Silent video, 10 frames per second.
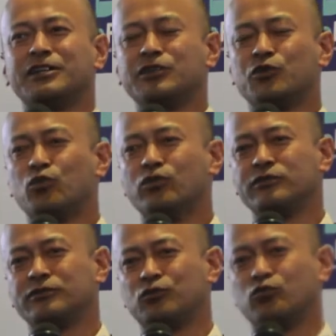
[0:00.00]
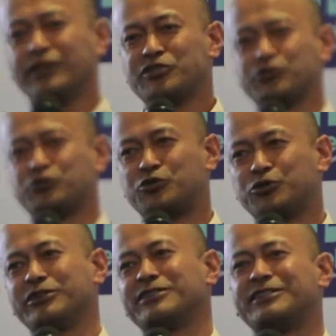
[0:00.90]
So once you do
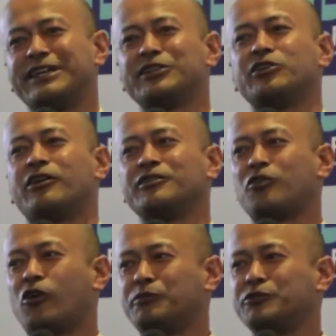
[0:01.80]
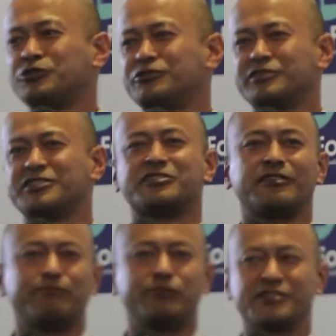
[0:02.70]
it, then the other opportunities, the
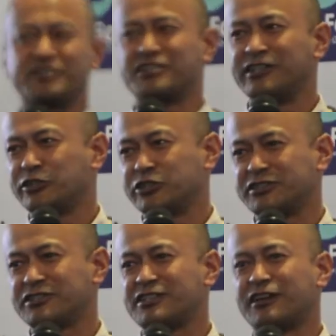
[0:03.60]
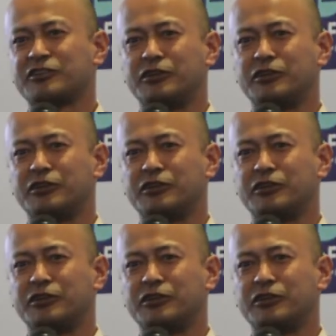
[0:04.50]
business linkages start